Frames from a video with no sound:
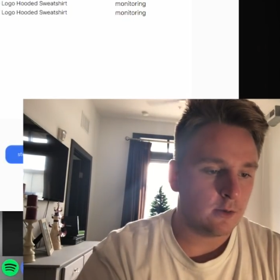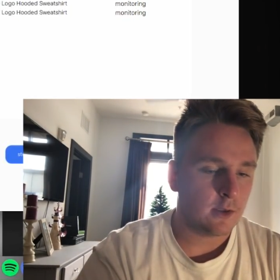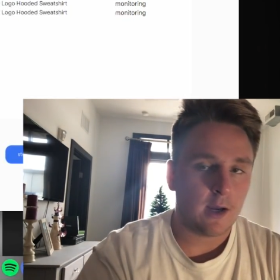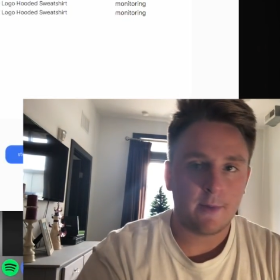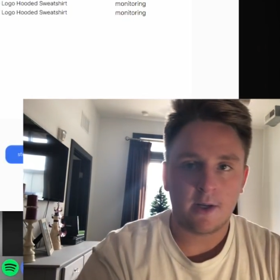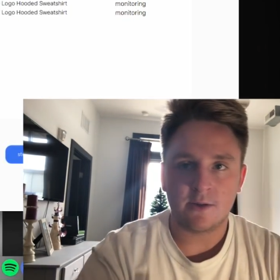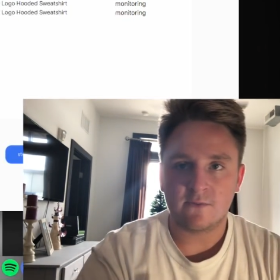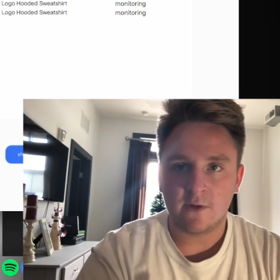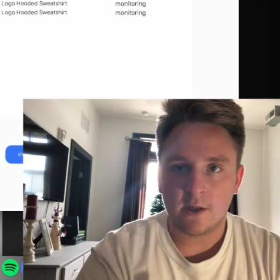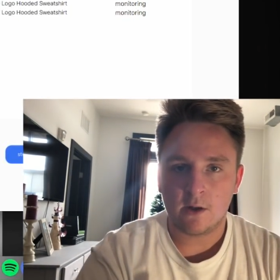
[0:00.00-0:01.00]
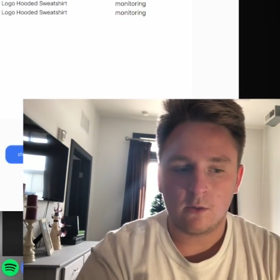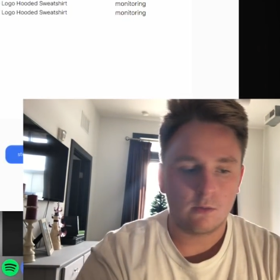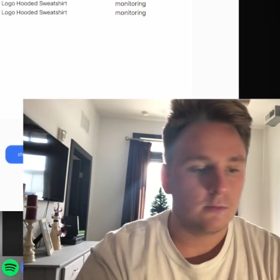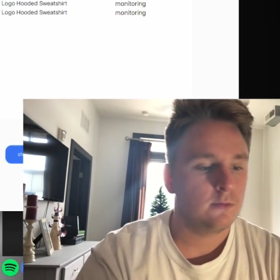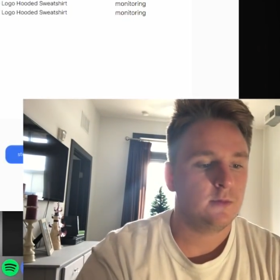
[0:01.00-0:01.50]
comment on this video,
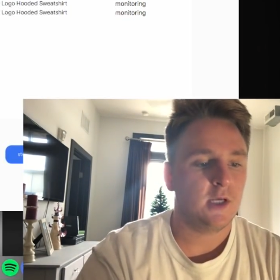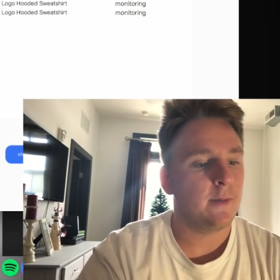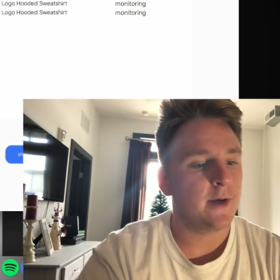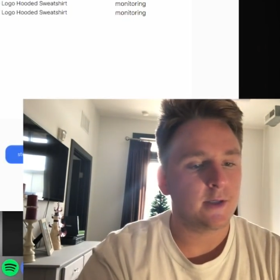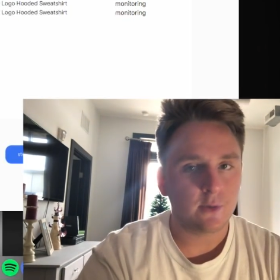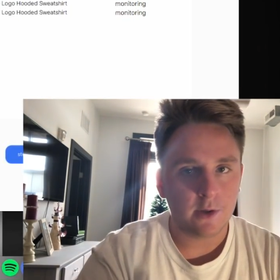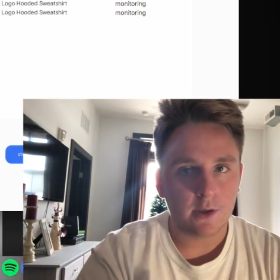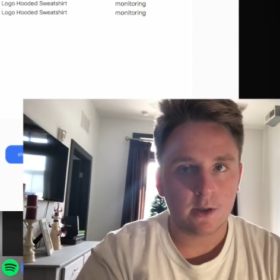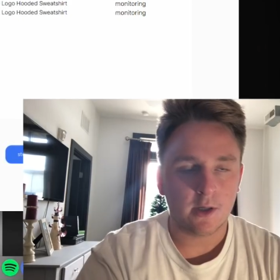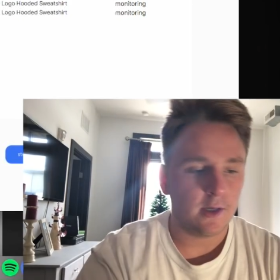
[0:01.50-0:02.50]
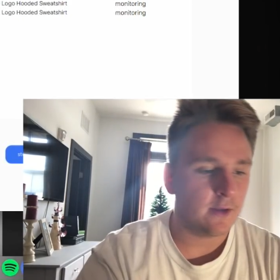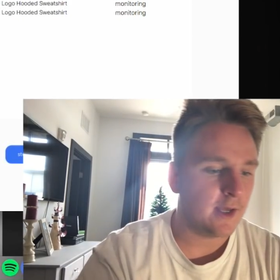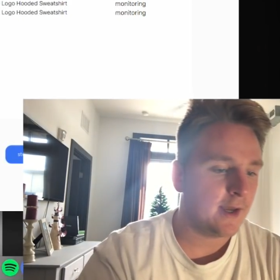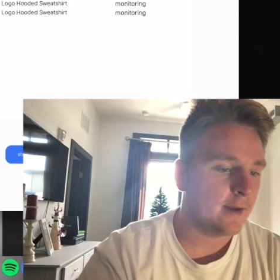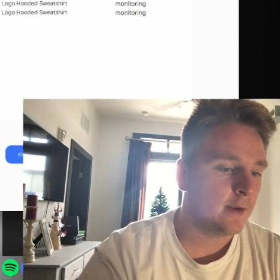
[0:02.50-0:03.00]
DM me on Twitter, any of
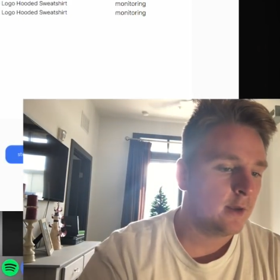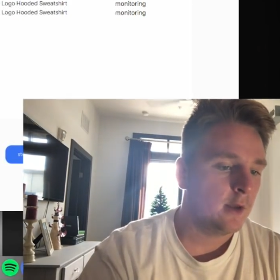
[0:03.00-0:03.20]
that.